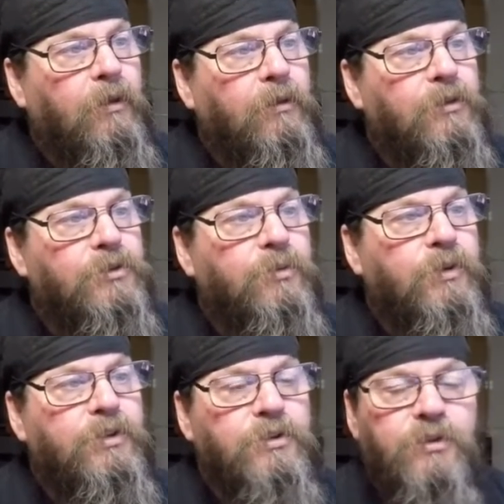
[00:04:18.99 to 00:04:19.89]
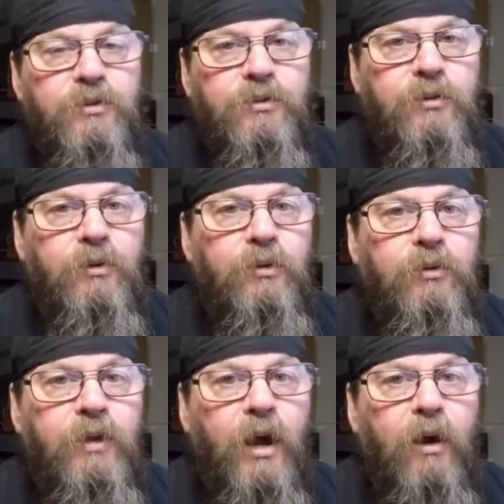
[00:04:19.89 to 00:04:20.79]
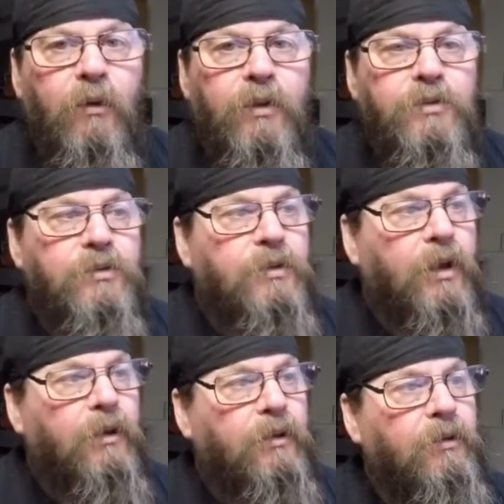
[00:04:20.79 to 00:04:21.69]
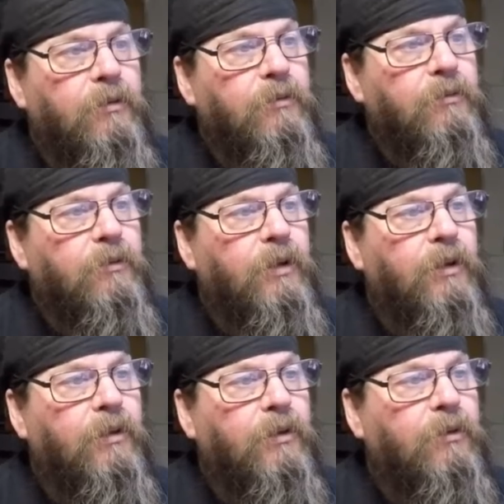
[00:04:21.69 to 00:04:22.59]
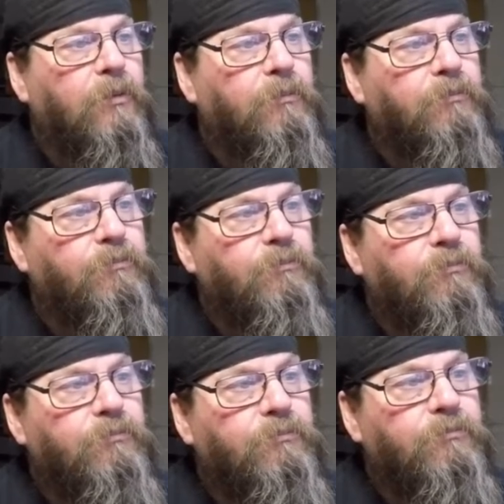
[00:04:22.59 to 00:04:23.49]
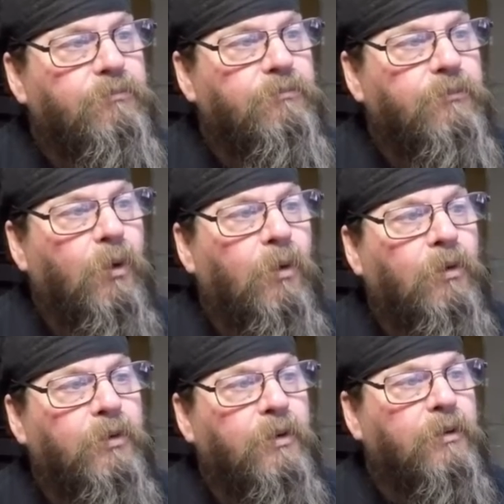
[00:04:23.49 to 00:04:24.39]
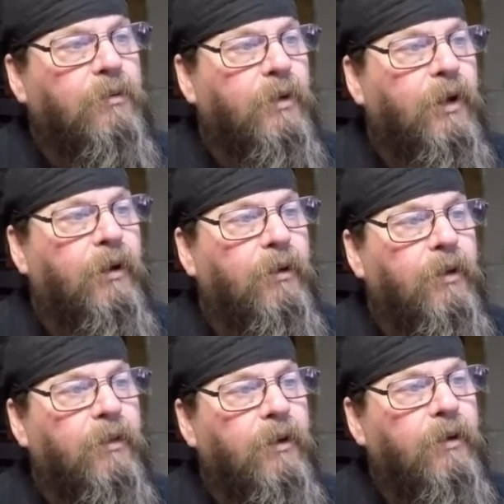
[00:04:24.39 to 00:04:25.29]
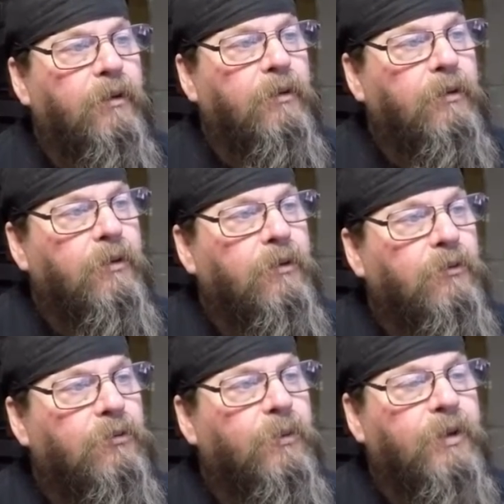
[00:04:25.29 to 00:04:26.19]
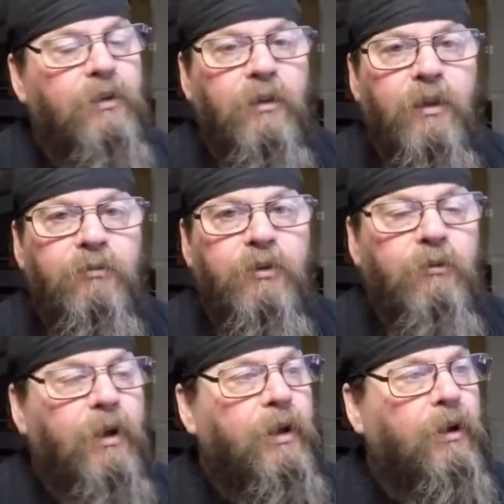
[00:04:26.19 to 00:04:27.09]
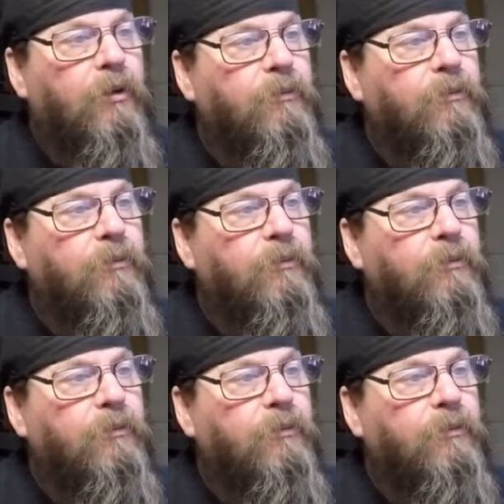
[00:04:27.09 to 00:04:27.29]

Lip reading: The switch isn't screwed down, it's just kind of in a little holder area there, so we can lift it right out.